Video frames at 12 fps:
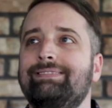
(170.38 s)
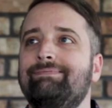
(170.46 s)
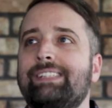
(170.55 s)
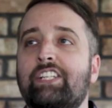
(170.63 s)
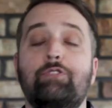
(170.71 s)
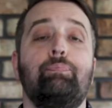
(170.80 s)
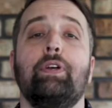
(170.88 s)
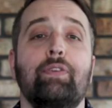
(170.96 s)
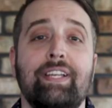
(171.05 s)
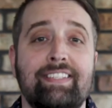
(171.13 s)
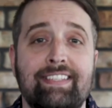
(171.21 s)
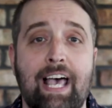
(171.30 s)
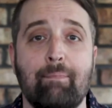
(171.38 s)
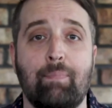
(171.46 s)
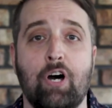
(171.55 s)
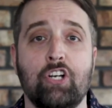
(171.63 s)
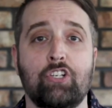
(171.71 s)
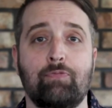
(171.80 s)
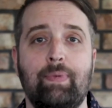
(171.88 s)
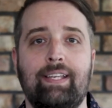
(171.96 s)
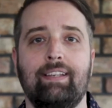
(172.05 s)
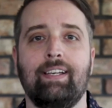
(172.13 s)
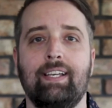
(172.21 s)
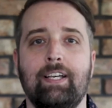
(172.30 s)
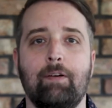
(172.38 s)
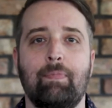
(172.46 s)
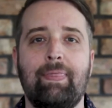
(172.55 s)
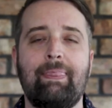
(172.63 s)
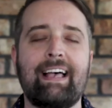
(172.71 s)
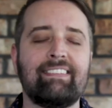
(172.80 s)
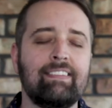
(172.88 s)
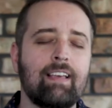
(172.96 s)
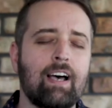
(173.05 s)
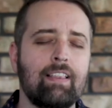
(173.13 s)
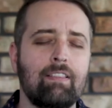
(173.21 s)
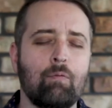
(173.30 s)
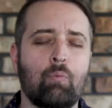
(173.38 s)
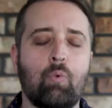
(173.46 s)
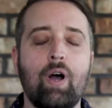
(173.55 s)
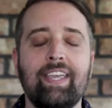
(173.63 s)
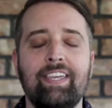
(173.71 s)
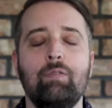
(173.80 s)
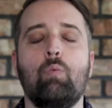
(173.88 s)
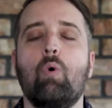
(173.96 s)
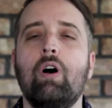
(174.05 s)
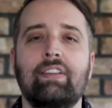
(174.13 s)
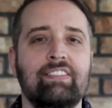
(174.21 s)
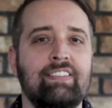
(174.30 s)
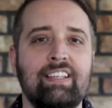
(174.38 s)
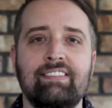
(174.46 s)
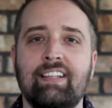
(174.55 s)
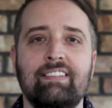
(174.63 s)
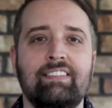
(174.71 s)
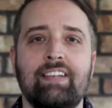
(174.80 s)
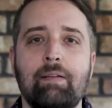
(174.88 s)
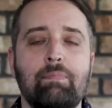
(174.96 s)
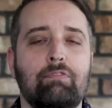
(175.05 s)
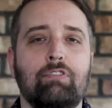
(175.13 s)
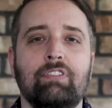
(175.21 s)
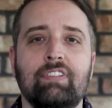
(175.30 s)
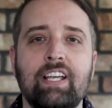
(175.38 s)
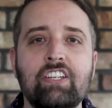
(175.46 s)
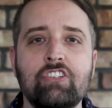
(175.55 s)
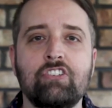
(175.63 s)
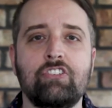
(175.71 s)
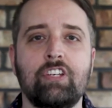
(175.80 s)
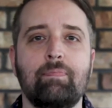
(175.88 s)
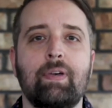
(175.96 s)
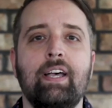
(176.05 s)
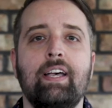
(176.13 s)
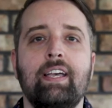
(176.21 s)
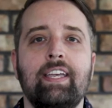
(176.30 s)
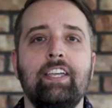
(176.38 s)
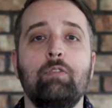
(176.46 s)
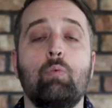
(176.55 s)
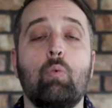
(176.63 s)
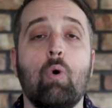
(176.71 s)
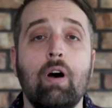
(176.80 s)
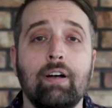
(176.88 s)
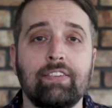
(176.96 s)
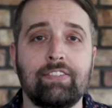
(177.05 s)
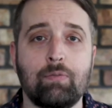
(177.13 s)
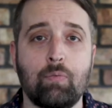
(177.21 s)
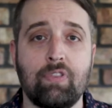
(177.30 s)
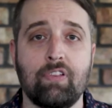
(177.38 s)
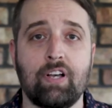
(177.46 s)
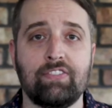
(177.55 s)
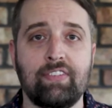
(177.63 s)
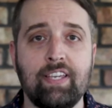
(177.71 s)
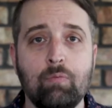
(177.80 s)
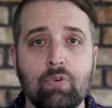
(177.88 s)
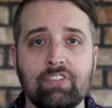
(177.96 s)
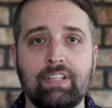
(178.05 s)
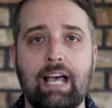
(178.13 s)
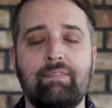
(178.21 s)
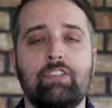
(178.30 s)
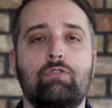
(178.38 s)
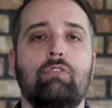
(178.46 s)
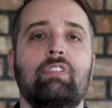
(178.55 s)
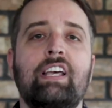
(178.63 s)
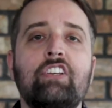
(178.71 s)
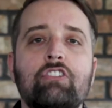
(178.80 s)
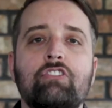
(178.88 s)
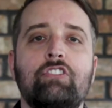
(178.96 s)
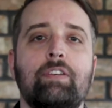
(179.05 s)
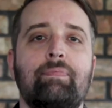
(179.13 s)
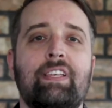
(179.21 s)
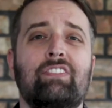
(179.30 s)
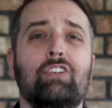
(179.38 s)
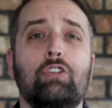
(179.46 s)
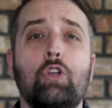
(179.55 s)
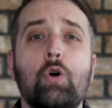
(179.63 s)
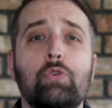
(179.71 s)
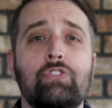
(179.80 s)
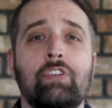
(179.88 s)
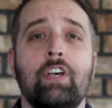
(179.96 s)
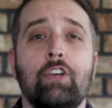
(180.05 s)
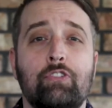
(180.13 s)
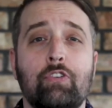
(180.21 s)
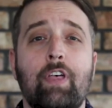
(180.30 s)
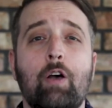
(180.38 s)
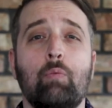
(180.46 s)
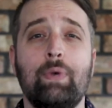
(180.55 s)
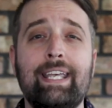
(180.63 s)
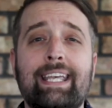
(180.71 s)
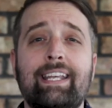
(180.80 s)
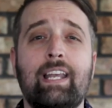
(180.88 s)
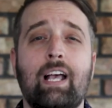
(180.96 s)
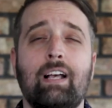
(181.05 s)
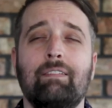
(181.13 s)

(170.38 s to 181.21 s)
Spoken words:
experience that punishment. But that's not what he wants. That's not the type of relationship he wants with us. He wants to have this relationship that's close, so that we can